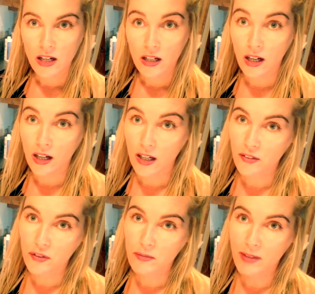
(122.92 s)

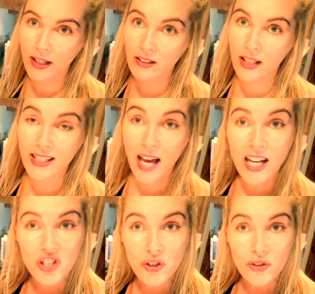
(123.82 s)
if you make like
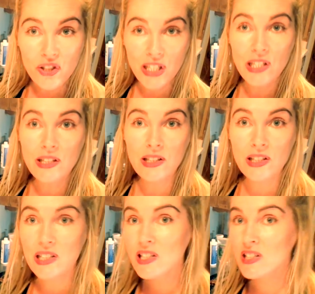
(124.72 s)
cashew cheeses
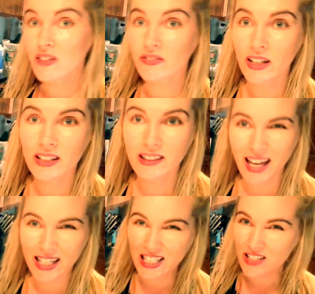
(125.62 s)
and stuff like
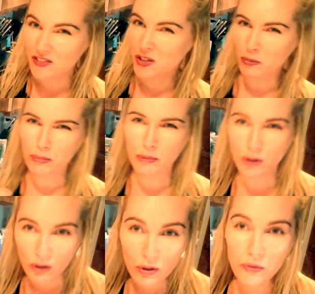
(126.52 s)
that, it gives it a
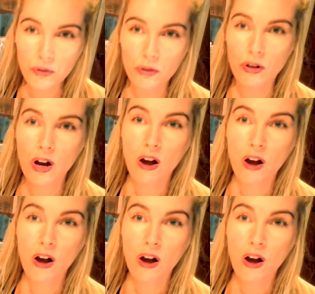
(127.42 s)
beautiful